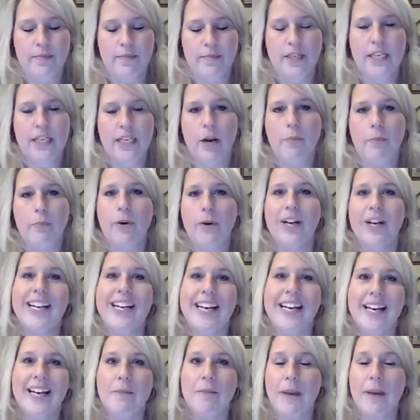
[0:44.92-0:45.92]
You know, Brenda
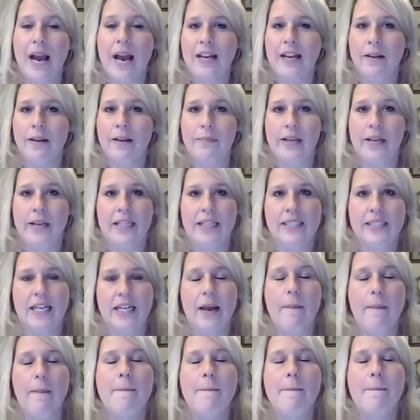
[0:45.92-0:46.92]
Bynum is an
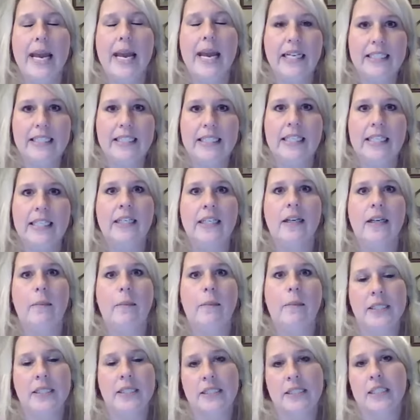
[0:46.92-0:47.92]
amazing
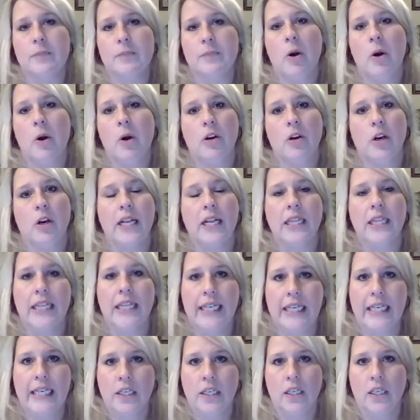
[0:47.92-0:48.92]
business partner and
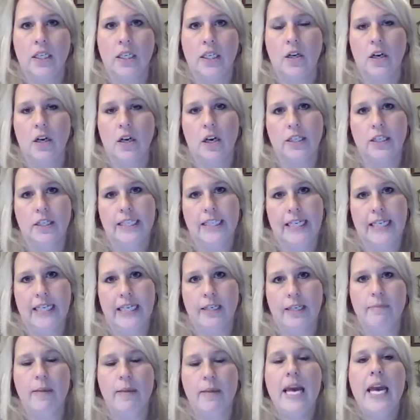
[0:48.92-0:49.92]
leader on our
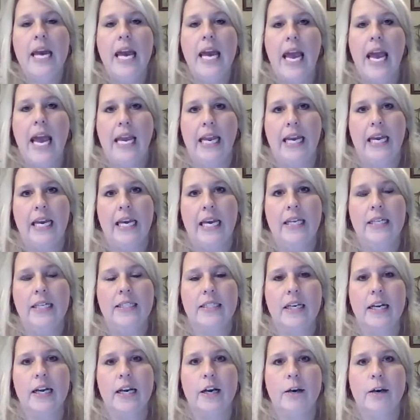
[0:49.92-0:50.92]
team. And
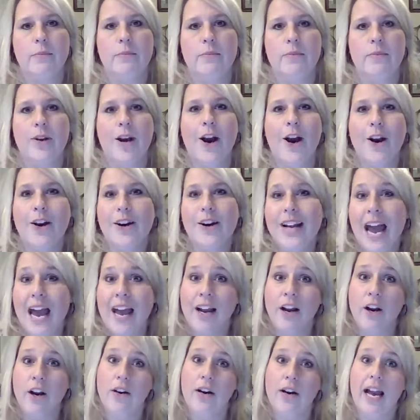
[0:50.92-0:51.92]
her and
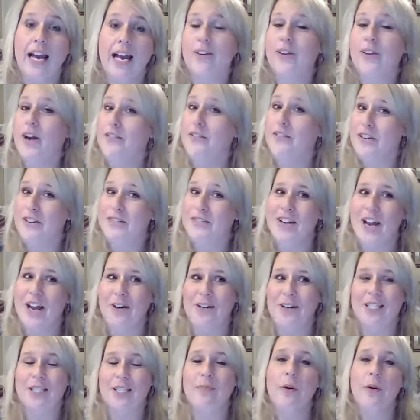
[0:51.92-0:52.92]
I don't know if you've
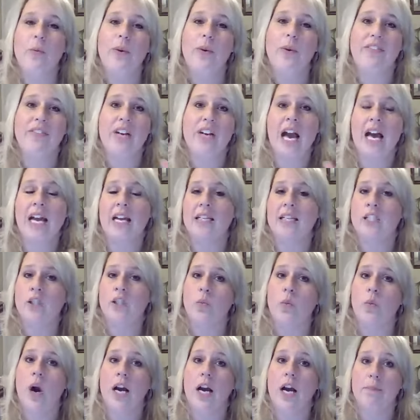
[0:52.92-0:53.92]
noticed, but we've kind of
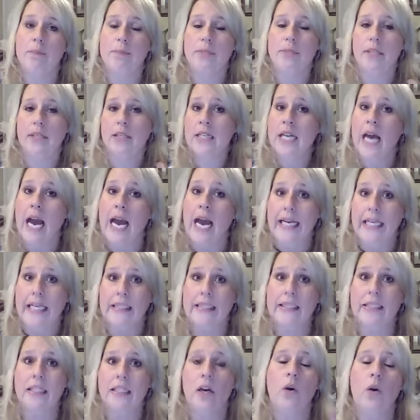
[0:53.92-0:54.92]
swapped nights.
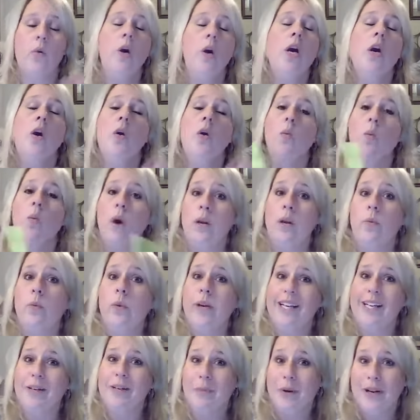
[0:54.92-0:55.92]
So 1
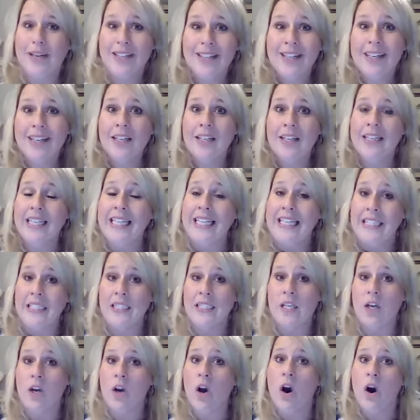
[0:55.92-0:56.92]
week, Brenda leads
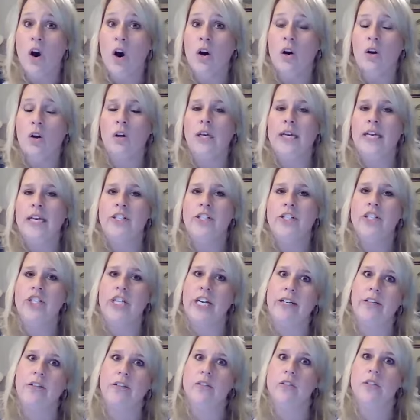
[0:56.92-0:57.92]
the call and
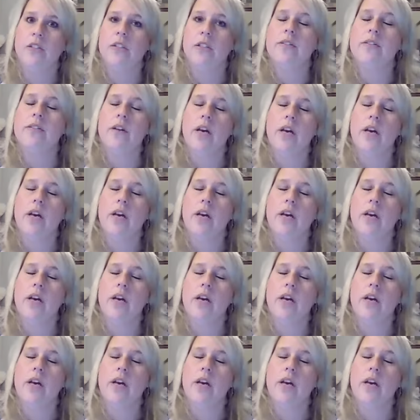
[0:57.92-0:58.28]
shares